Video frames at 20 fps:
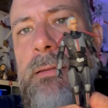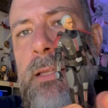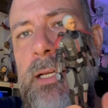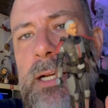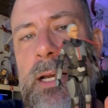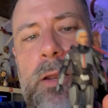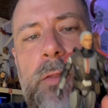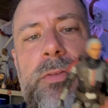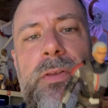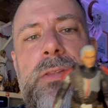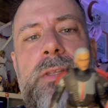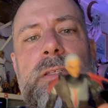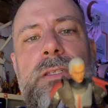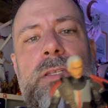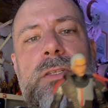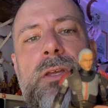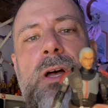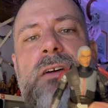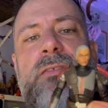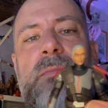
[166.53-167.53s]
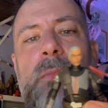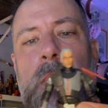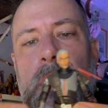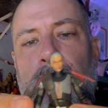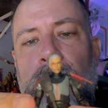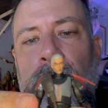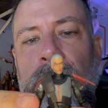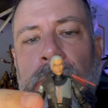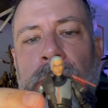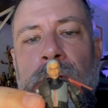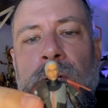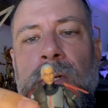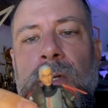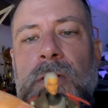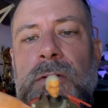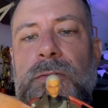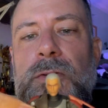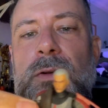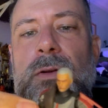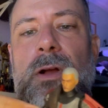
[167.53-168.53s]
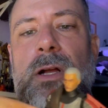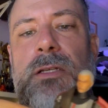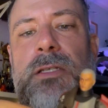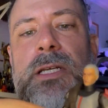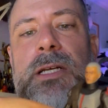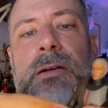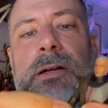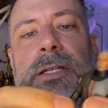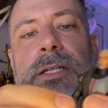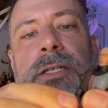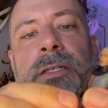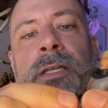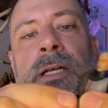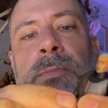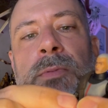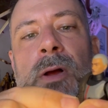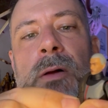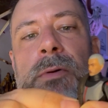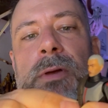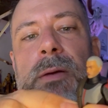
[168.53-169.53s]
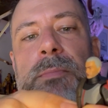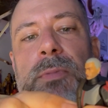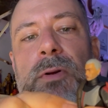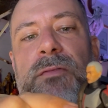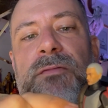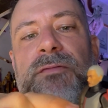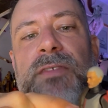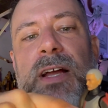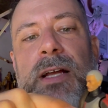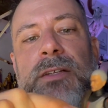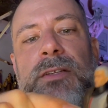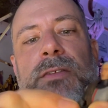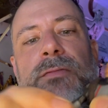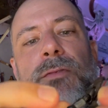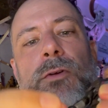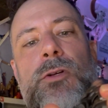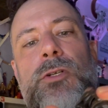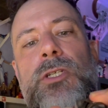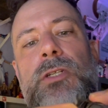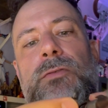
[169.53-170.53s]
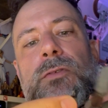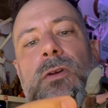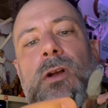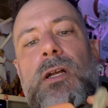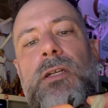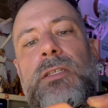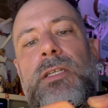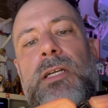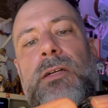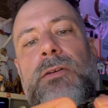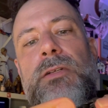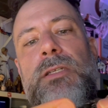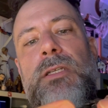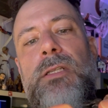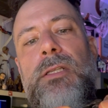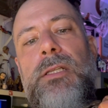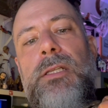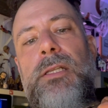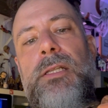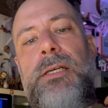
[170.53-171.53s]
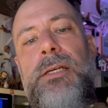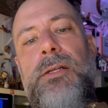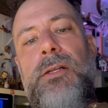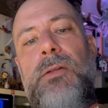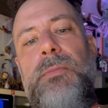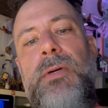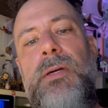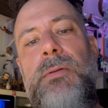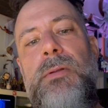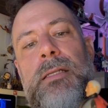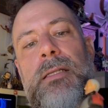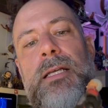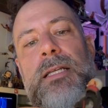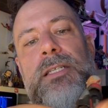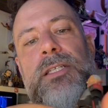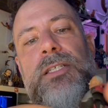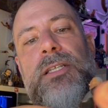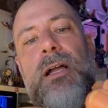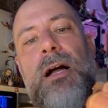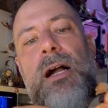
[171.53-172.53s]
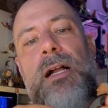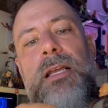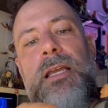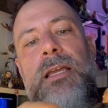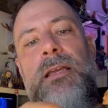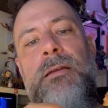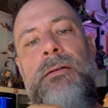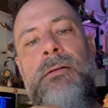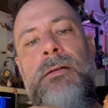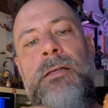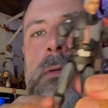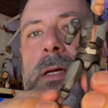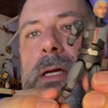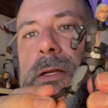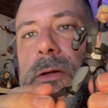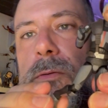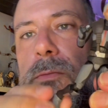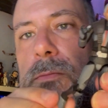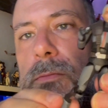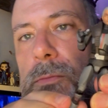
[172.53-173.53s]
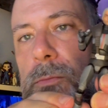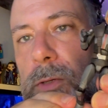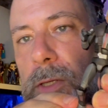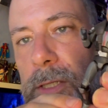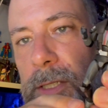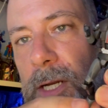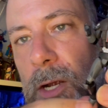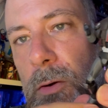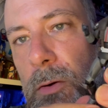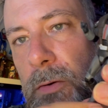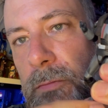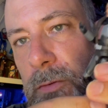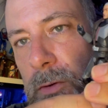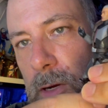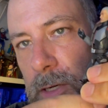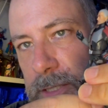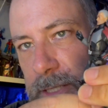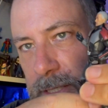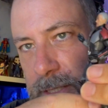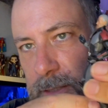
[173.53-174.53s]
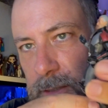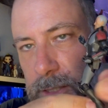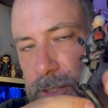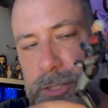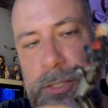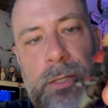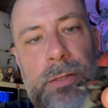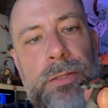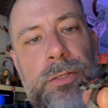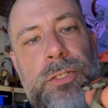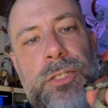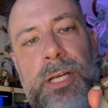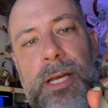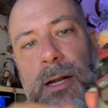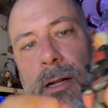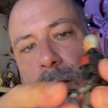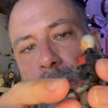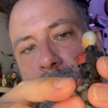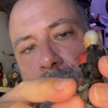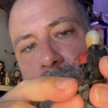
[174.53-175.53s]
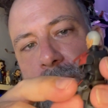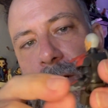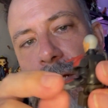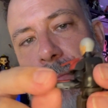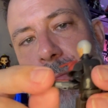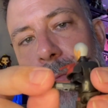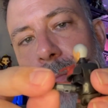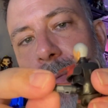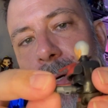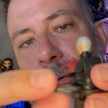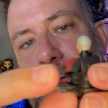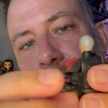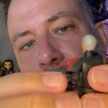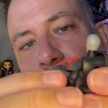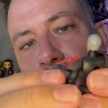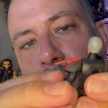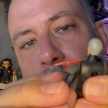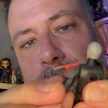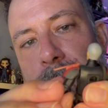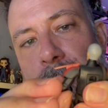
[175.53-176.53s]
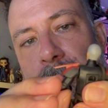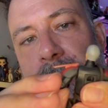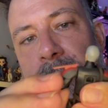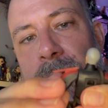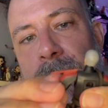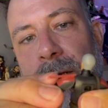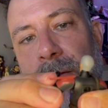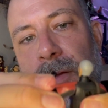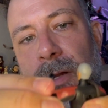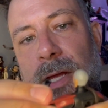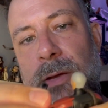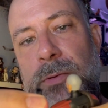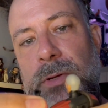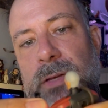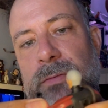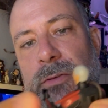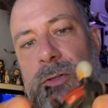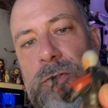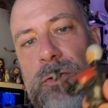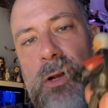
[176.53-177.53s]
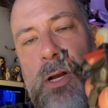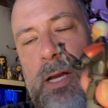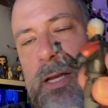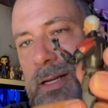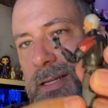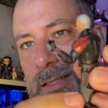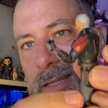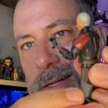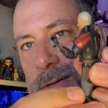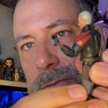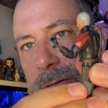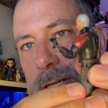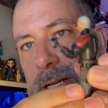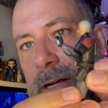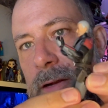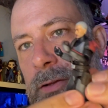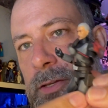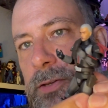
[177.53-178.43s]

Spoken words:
Like, I don't think this is off model for Crosshair. I just think probably a perfected version of Crosshair is a little bit less stocky. I don't really go over articulation in this channel, and I think I'm about to stop pretending that I would even try, because I don't care.